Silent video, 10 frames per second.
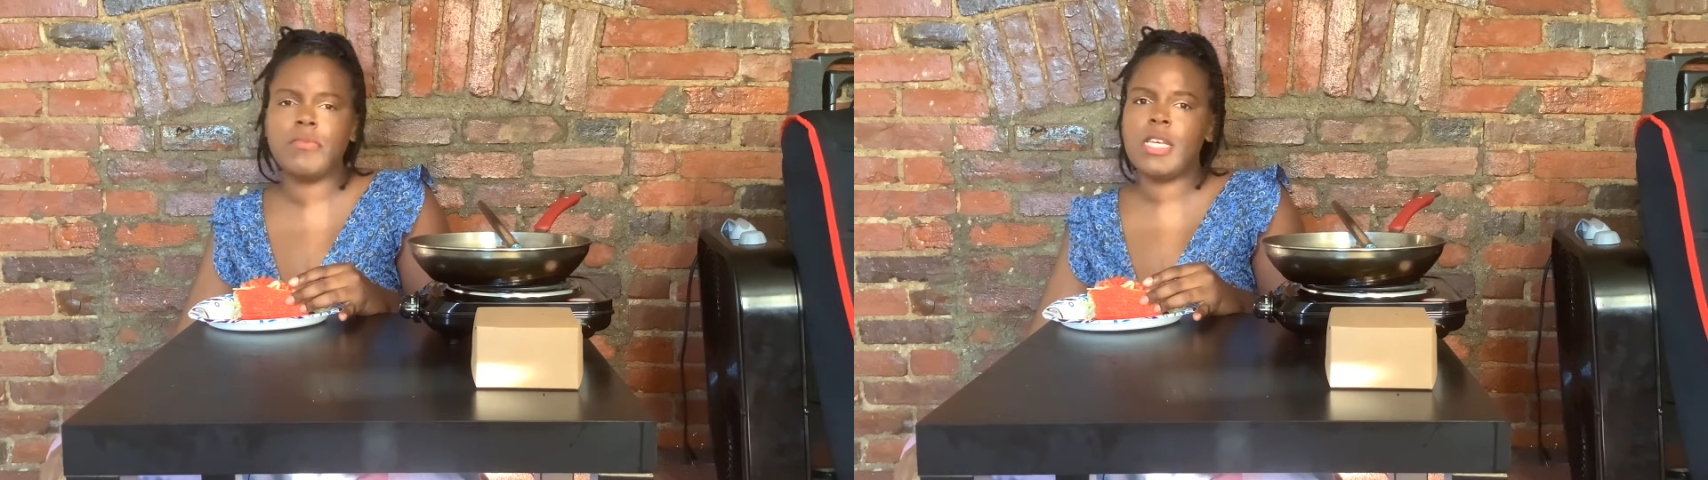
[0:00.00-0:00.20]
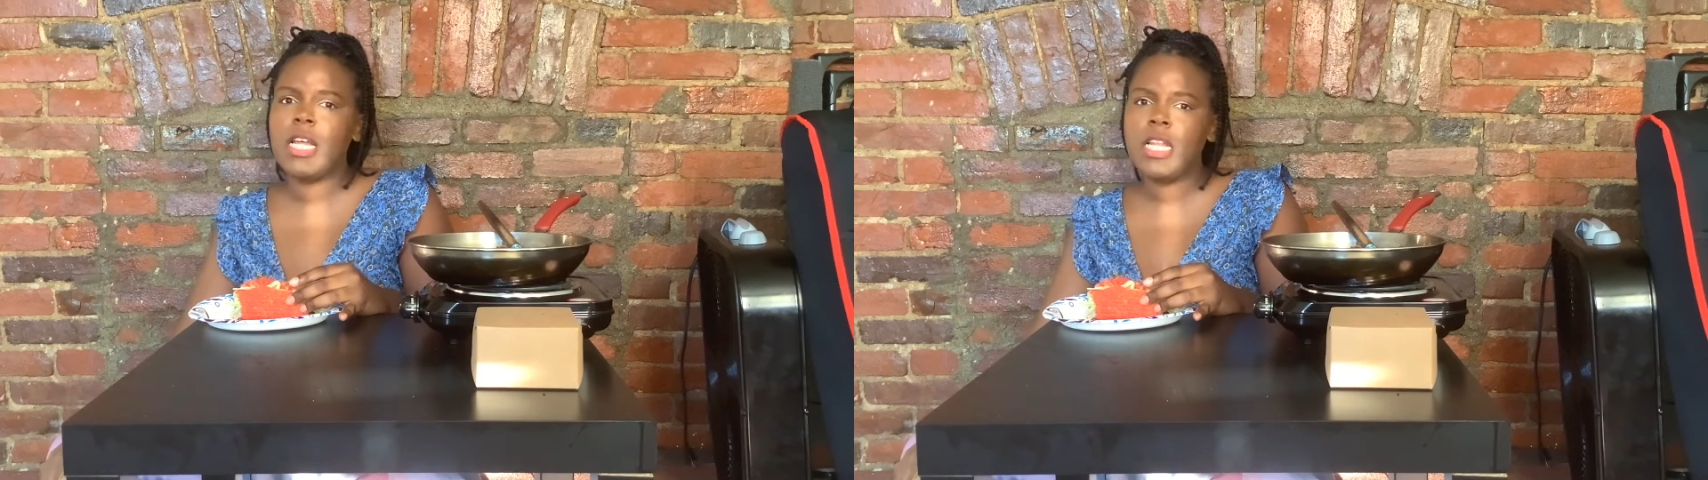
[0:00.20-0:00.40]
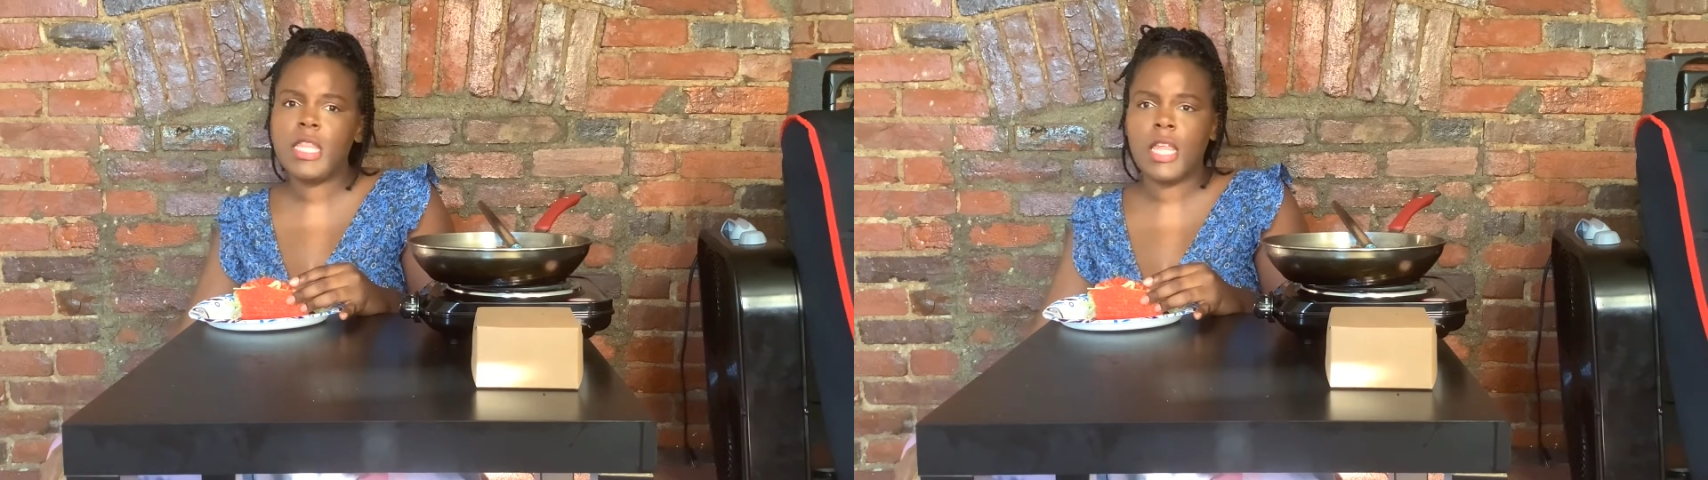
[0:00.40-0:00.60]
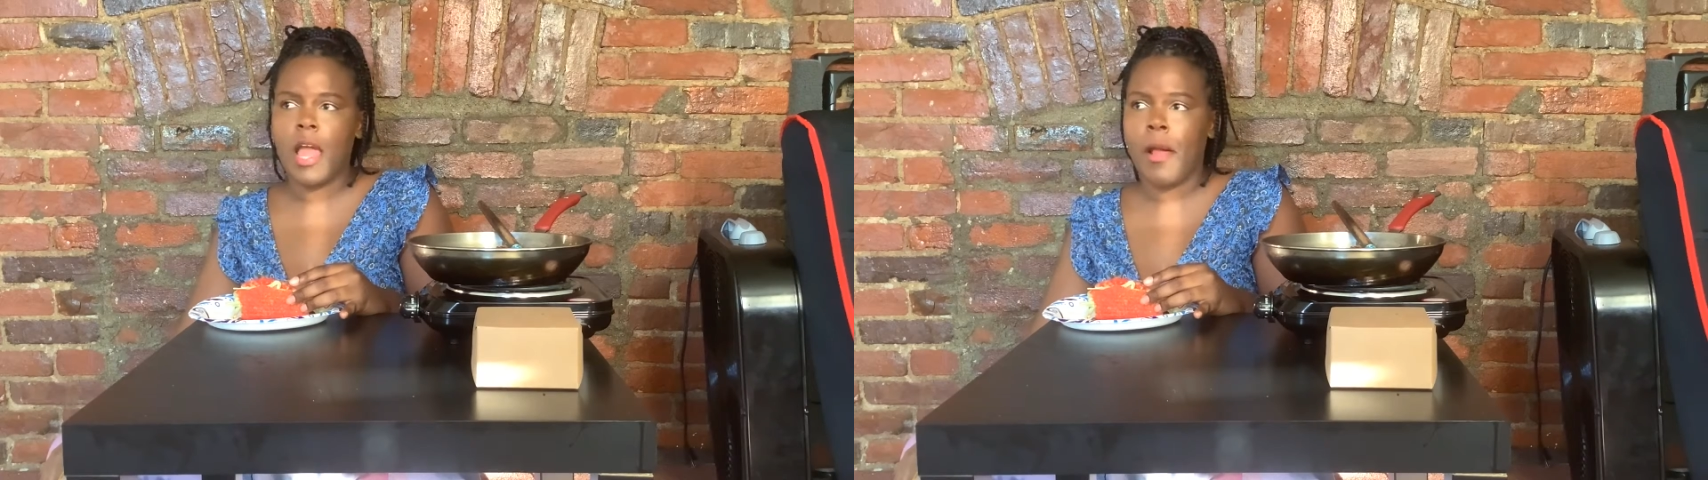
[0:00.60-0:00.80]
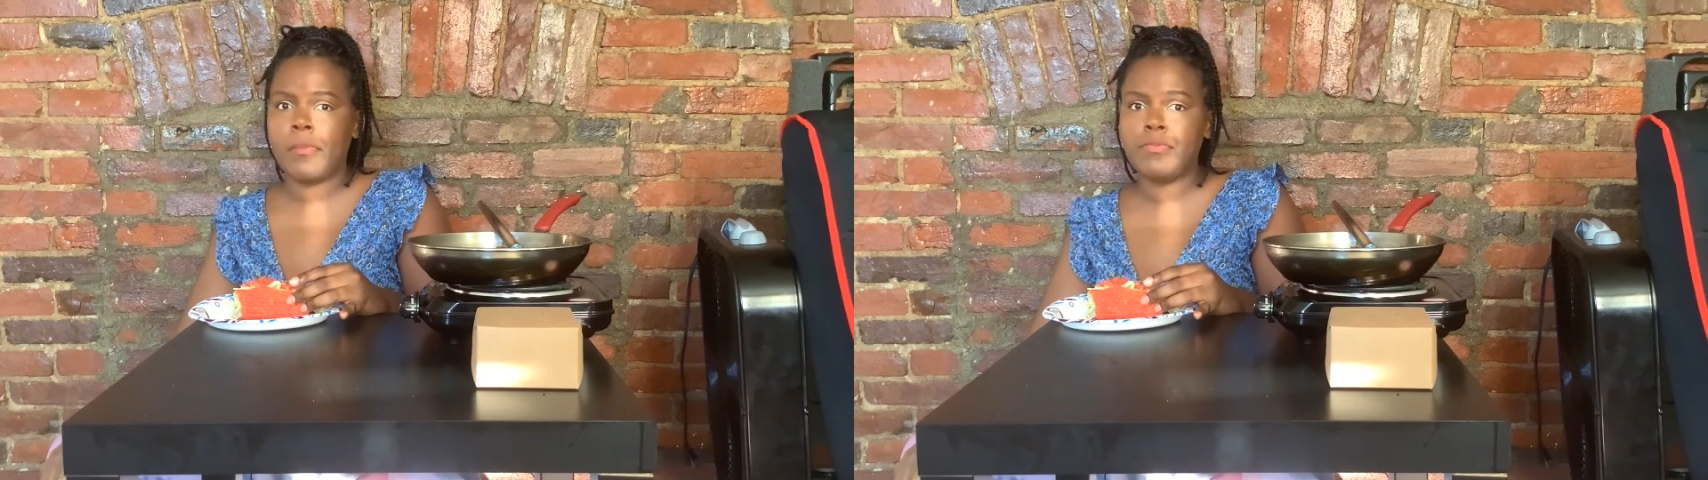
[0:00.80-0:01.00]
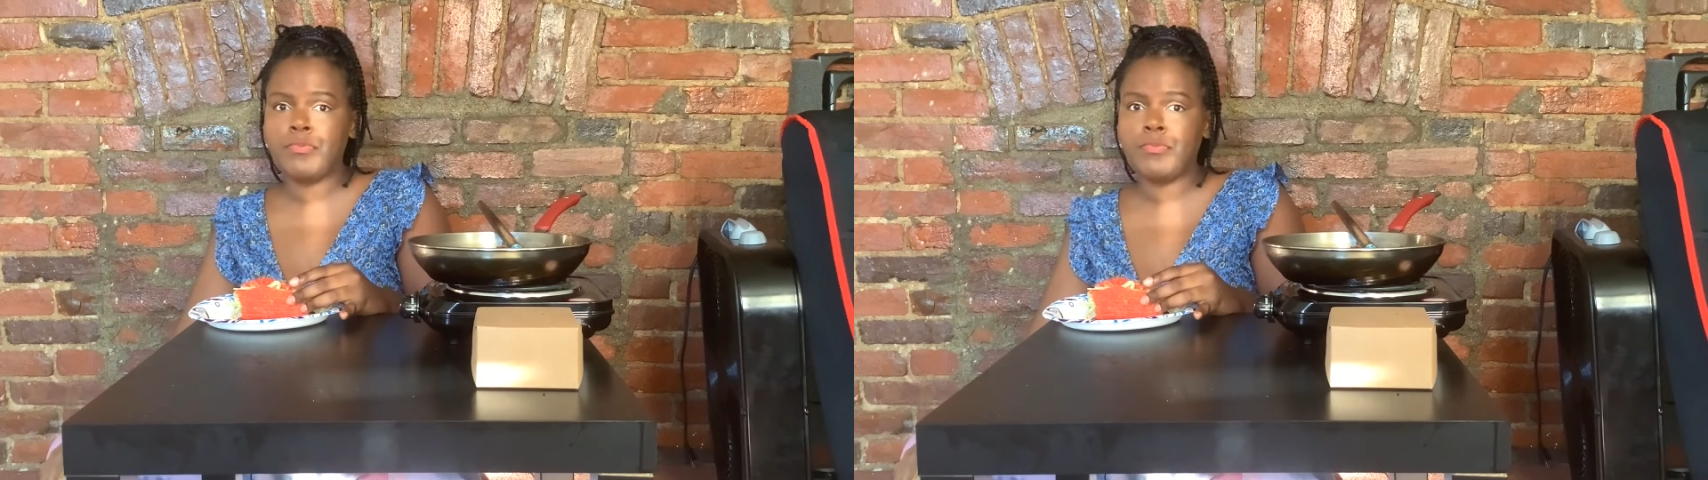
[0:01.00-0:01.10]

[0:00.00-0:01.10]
anything.